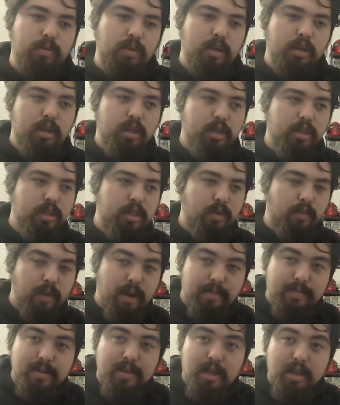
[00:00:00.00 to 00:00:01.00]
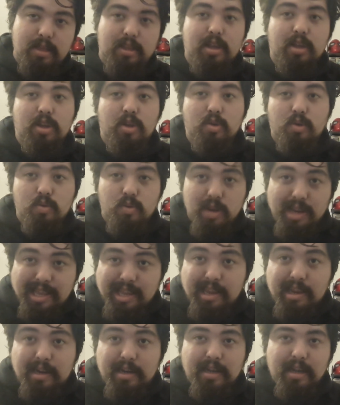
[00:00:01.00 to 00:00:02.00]
because the website that you
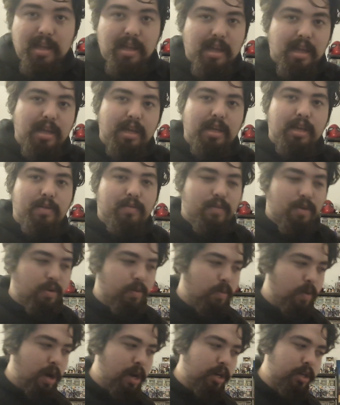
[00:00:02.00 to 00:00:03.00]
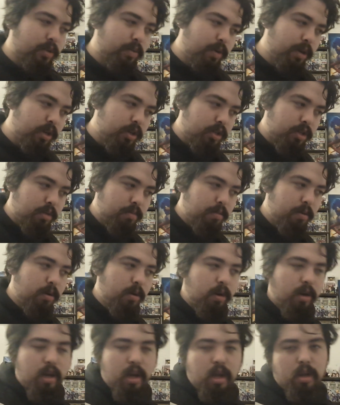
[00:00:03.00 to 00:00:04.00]
need requires a Windows
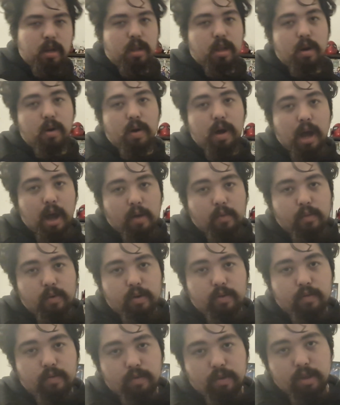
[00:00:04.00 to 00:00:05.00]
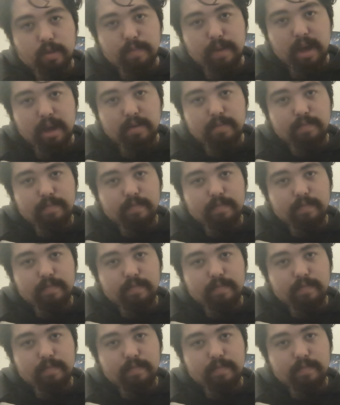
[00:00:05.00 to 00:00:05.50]
computer, and they don't have one for the Mac.